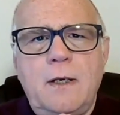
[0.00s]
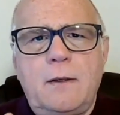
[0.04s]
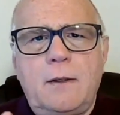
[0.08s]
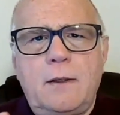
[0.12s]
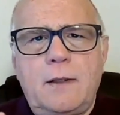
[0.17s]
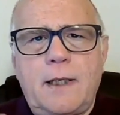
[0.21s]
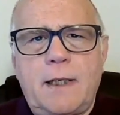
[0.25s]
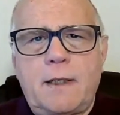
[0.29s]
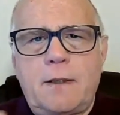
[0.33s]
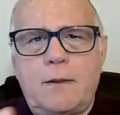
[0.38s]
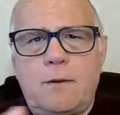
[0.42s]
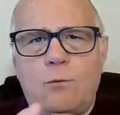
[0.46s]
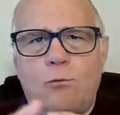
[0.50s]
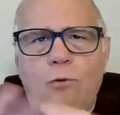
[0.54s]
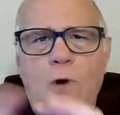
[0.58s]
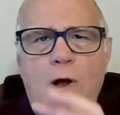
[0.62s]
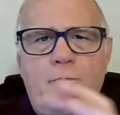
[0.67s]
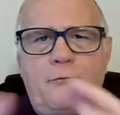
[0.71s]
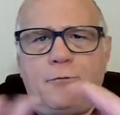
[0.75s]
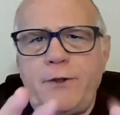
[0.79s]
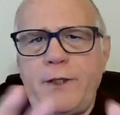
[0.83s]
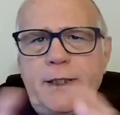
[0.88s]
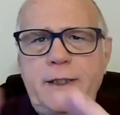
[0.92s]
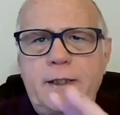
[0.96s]
like
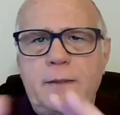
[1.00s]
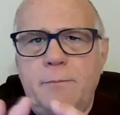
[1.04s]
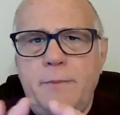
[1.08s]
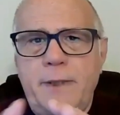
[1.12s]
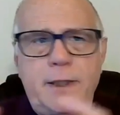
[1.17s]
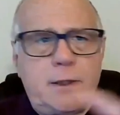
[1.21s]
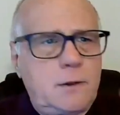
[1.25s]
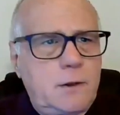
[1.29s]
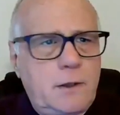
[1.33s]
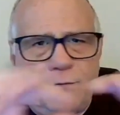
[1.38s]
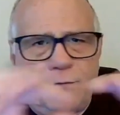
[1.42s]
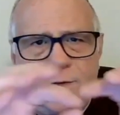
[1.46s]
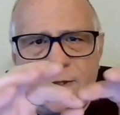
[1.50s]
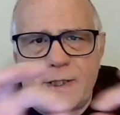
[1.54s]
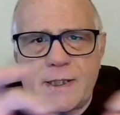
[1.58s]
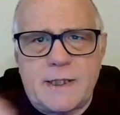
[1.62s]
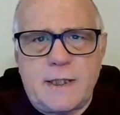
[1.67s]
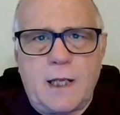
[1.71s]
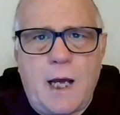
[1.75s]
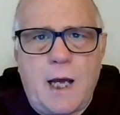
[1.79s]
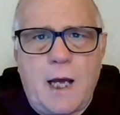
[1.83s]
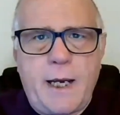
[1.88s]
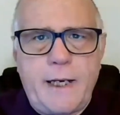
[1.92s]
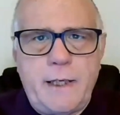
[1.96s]
roughly in the middle of this
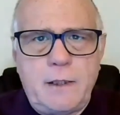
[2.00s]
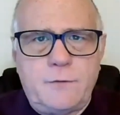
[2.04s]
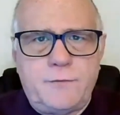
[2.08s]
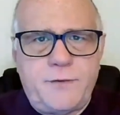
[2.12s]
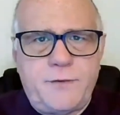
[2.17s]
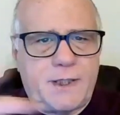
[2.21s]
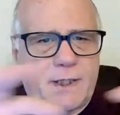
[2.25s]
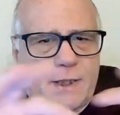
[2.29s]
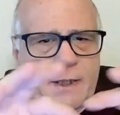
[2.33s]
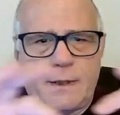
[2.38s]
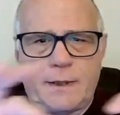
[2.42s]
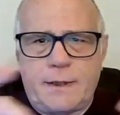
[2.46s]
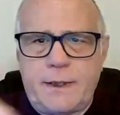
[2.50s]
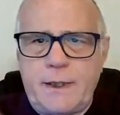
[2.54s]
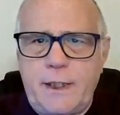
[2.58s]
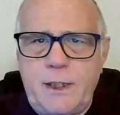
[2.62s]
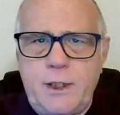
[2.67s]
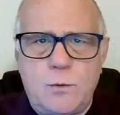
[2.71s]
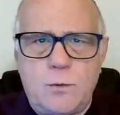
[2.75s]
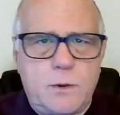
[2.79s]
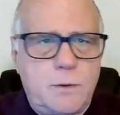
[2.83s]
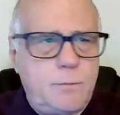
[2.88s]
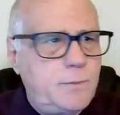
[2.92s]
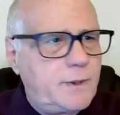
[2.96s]
line, of this
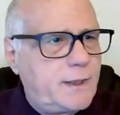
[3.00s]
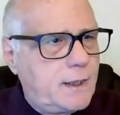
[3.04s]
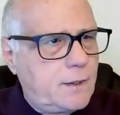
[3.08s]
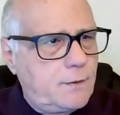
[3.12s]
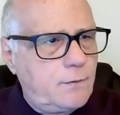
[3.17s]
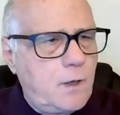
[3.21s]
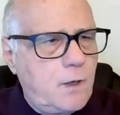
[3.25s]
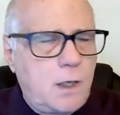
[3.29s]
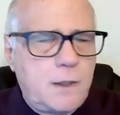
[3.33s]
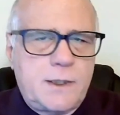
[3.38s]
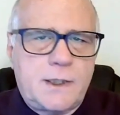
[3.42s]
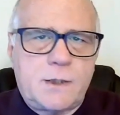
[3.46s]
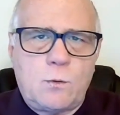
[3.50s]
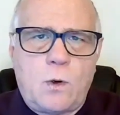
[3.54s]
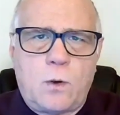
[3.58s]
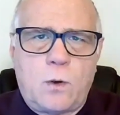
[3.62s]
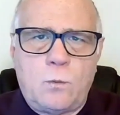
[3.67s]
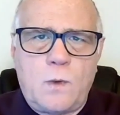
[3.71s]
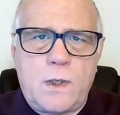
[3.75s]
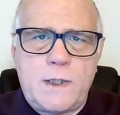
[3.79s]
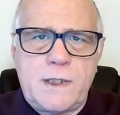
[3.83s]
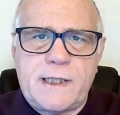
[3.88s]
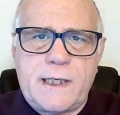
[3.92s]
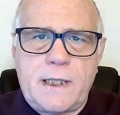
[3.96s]
continuum, that
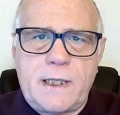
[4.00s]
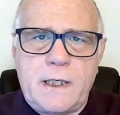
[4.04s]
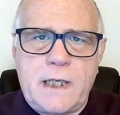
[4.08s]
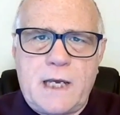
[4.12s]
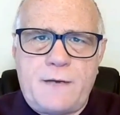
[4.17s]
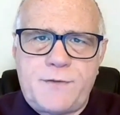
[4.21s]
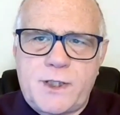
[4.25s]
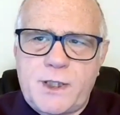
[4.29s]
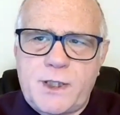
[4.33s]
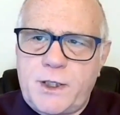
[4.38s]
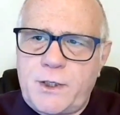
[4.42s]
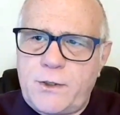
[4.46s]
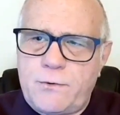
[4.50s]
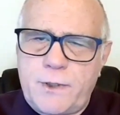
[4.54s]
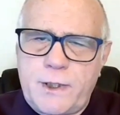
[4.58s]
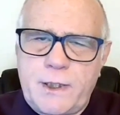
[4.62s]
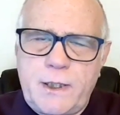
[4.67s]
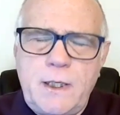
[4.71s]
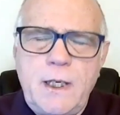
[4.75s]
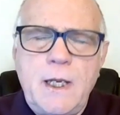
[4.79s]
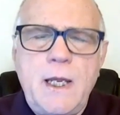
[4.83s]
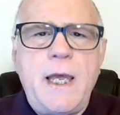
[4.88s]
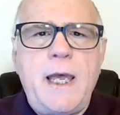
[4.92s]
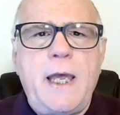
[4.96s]
on one side you have
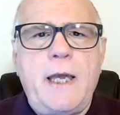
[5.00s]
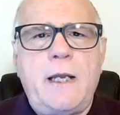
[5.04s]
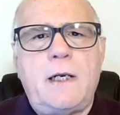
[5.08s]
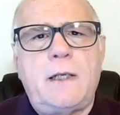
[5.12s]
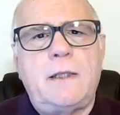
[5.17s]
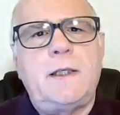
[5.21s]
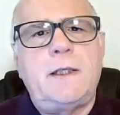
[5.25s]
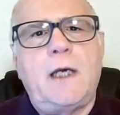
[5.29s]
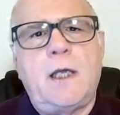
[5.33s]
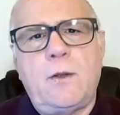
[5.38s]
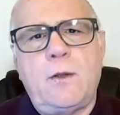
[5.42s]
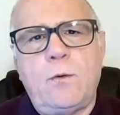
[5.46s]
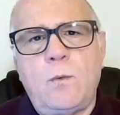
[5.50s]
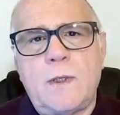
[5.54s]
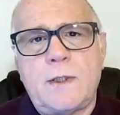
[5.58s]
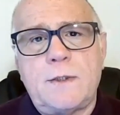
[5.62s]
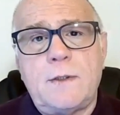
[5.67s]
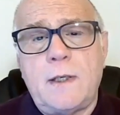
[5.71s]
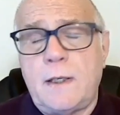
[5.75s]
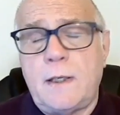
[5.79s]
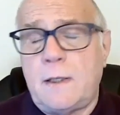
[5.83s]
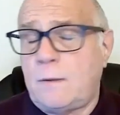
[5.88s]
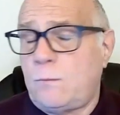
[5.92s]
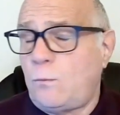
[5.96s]
security and on the other
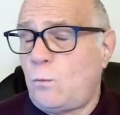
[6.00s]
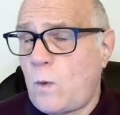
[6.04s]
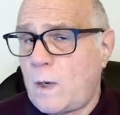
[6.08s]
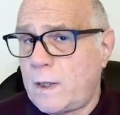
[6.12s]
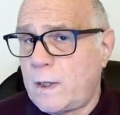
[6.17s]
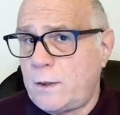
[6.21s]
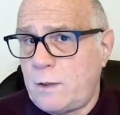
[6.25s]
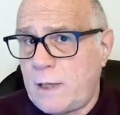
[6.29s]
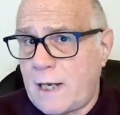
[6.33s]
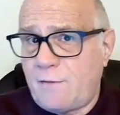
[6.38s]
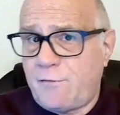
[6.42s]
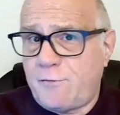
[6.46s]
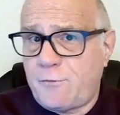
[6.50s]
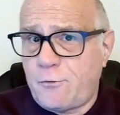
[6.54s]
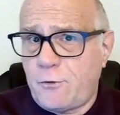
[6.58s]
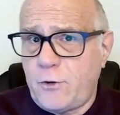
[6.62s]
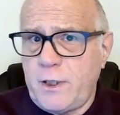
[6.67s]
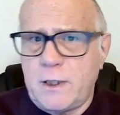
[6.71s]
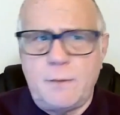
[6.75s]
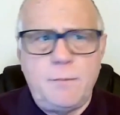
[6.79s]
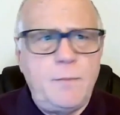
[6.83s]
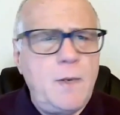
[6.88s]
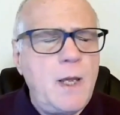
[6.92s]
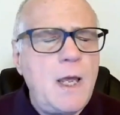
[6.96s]
one you have
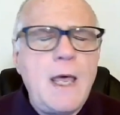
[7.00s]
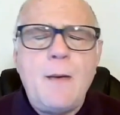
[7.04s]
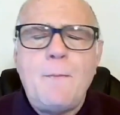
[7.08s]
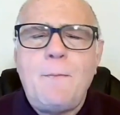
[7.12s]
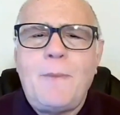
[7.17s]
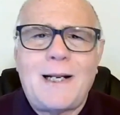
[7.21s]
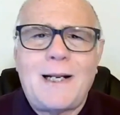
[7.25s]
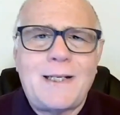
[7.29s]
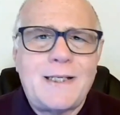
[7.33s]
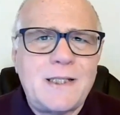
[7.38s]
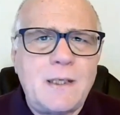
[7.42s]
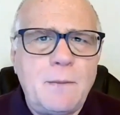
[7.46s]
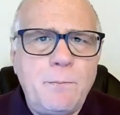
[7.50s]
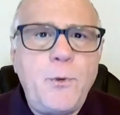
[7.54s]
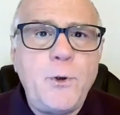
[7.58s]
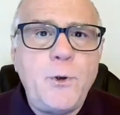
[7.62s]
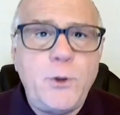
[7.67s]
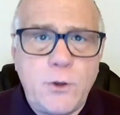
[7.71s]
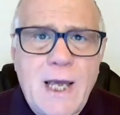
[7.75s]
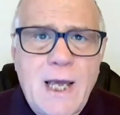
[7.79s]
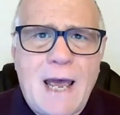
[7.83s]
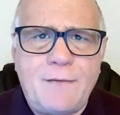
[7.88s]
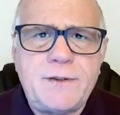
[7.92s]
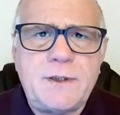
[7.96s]
freedom. But at some
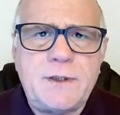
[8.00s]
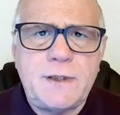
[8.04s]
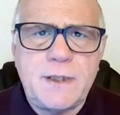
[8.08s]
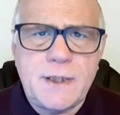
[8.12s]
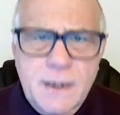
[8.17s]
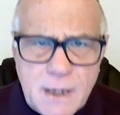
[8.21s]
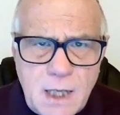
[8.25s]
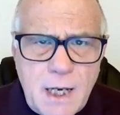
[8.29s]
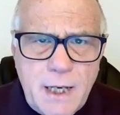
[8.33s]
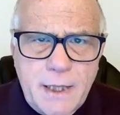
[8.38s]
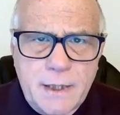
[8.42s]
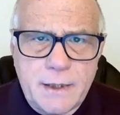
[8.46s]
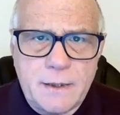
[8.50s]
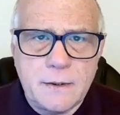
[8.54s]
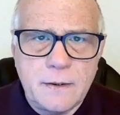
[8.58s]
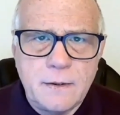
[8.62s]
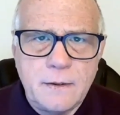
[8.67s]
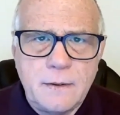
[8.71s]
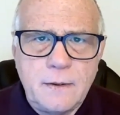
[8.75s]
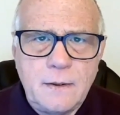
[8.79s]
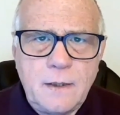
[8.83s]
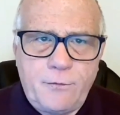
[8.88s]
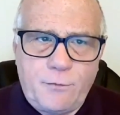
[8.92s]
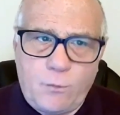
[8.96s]
point you have to decide
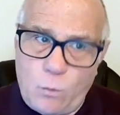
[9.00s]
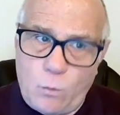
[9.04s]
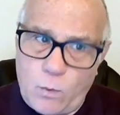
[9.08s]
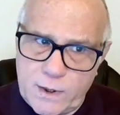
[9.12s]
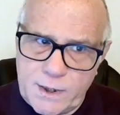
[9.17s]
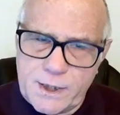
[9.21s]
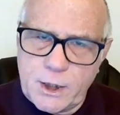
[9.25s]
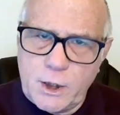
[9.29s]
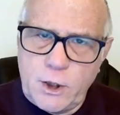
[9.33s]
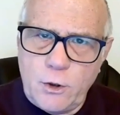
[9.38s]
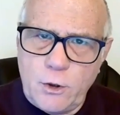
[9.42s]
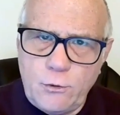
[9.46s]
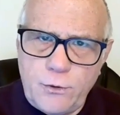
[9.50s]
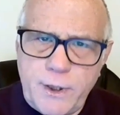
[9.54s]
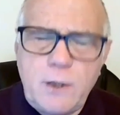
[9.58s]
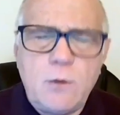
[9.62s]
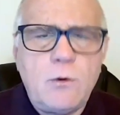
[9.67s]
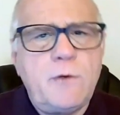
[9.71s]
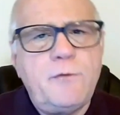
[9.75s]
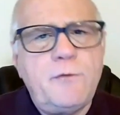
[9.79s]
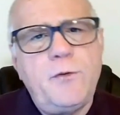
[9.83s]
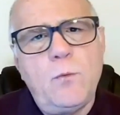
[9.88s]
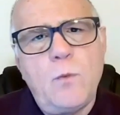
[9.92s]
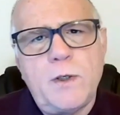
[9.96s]
if you want security
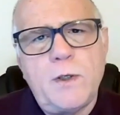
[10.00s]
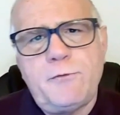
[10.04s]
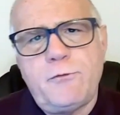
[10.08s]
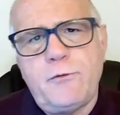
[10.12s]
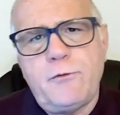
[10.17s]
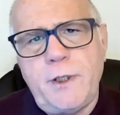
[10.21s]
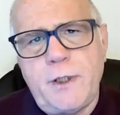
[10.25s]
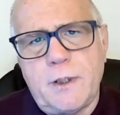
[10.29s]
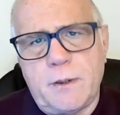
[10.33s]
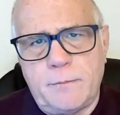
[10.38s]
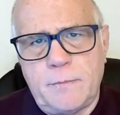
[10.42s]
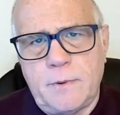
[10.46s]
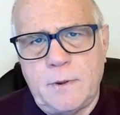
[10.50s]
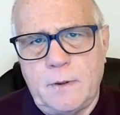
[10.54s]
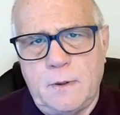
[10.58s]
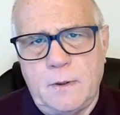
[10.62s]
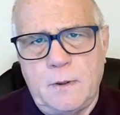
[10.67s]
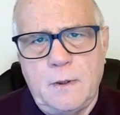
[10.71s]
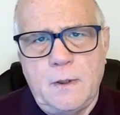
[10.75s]
or if you want freedom.